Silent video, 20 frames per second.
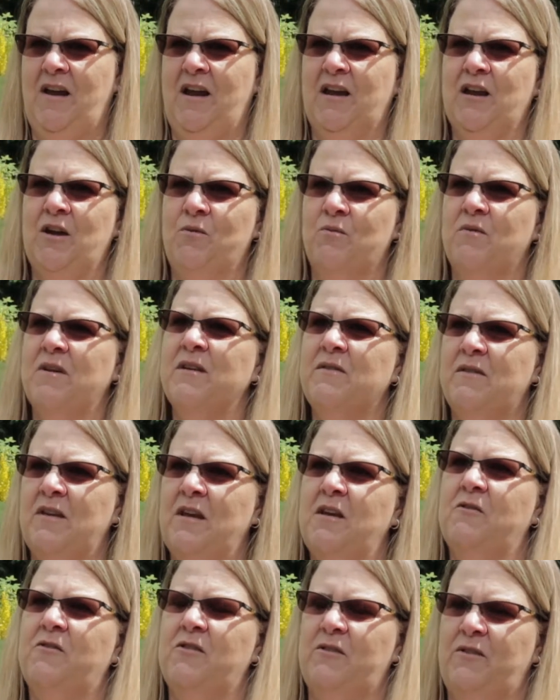I can
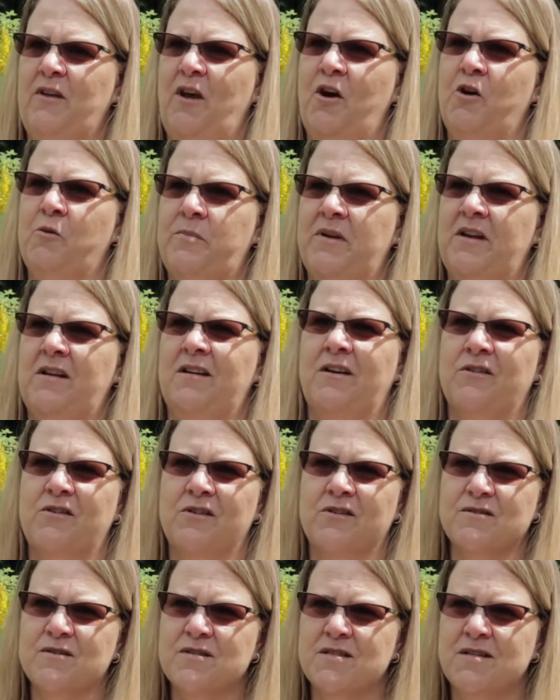receive is helping
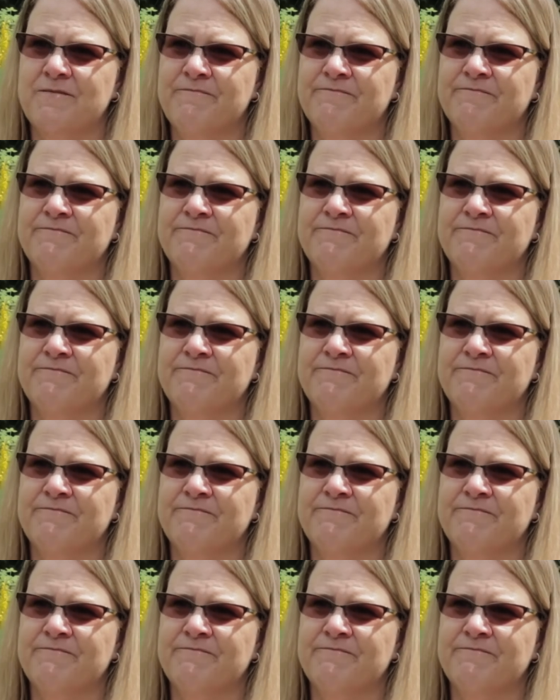others